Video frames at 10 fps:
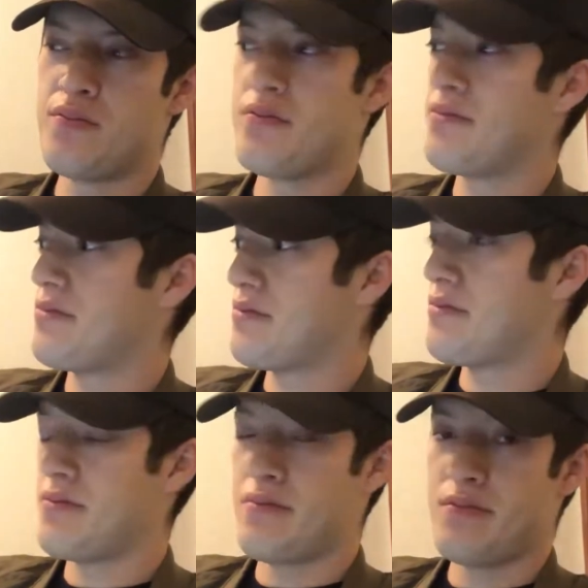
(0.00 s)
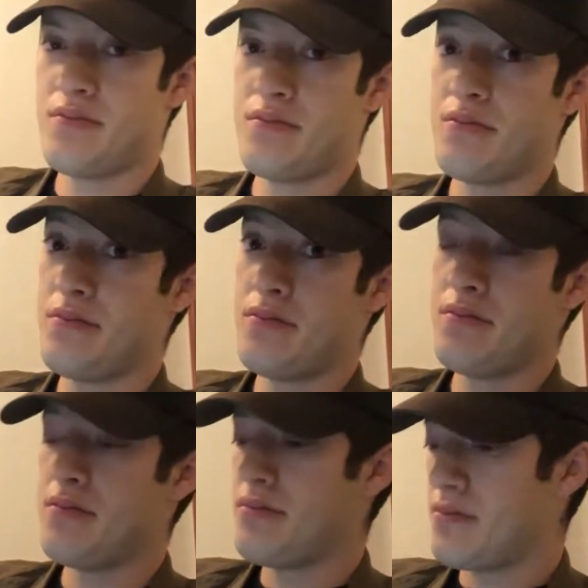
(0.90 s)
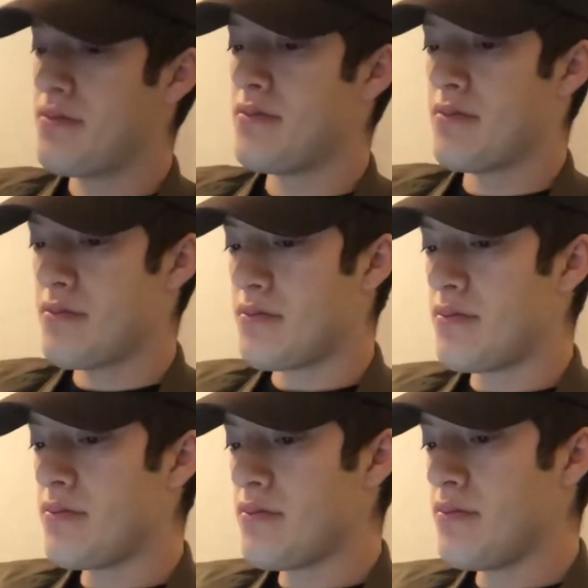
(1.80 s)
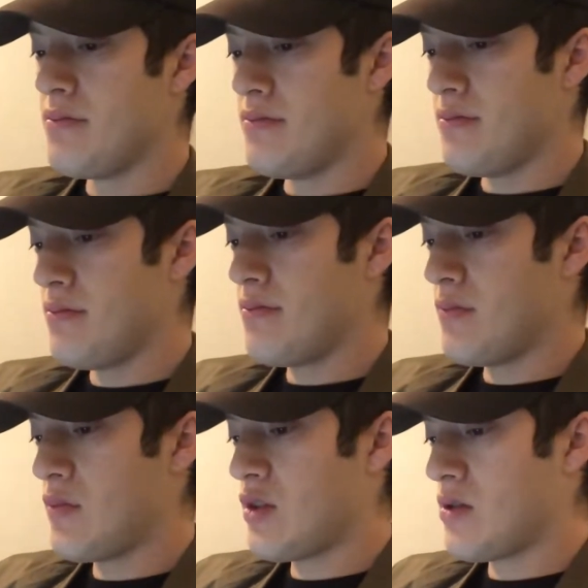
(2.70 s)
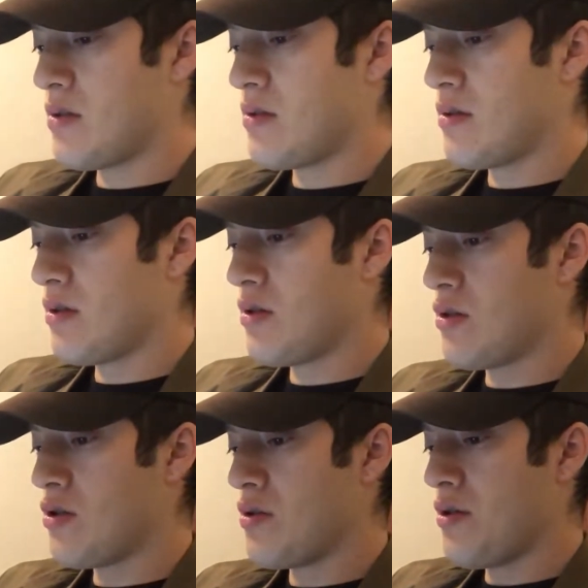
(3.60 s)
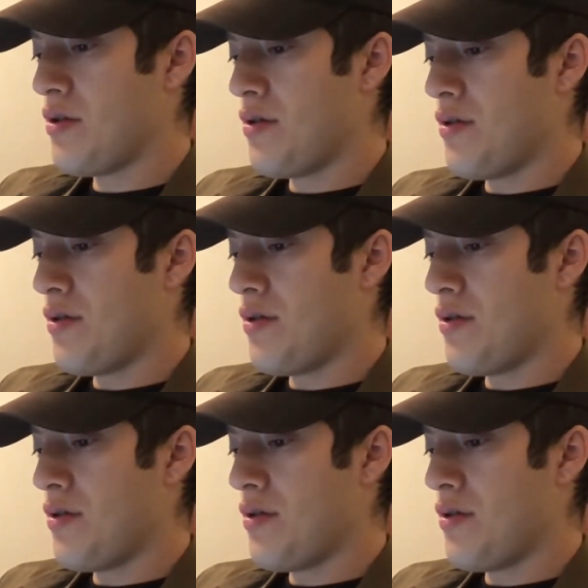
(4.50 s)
Nobody speaks.